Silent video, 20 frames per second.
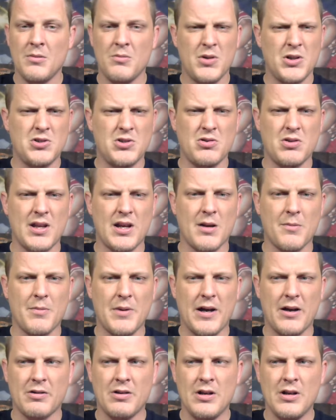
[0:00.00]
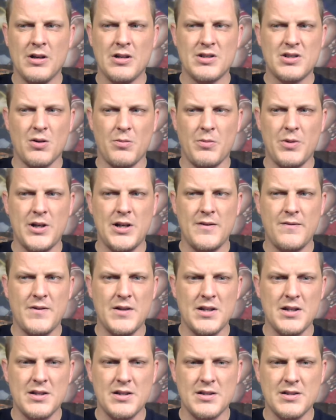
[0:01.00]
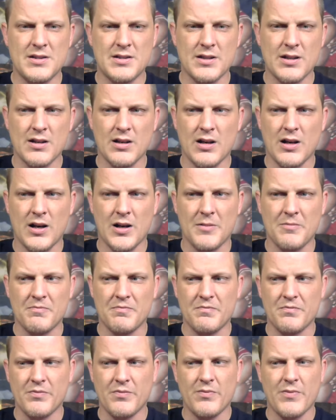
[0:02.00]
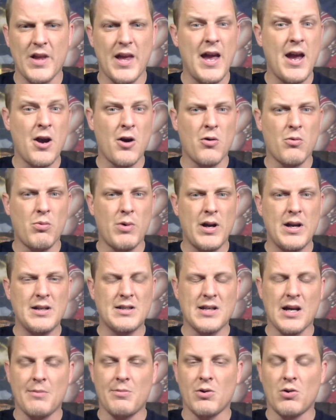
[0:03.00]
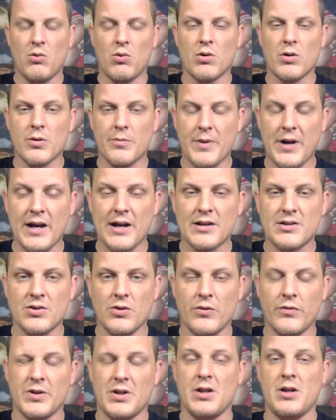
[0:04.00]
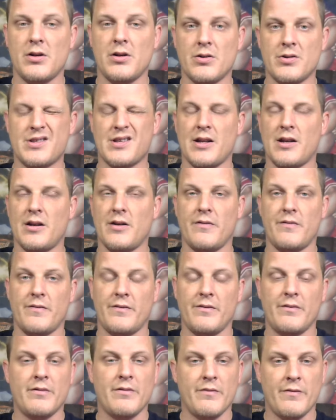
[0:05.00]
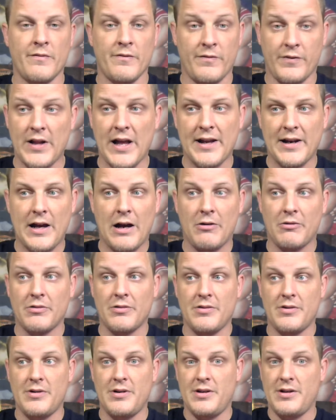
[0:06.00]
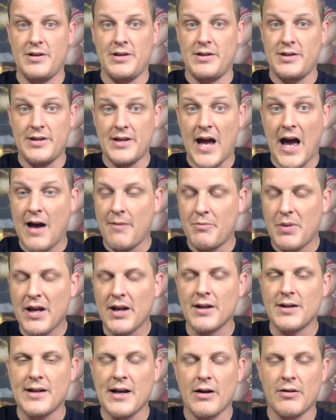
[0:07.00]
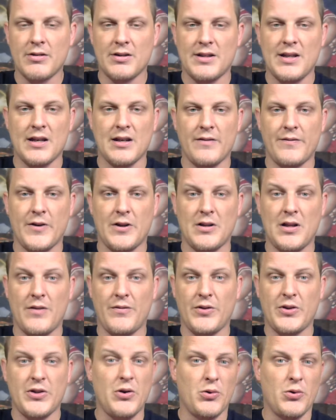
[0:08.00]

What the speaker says: But you think about so many of these air raid type of quarterbacks over the years that have flat out not panned out at the NFL level.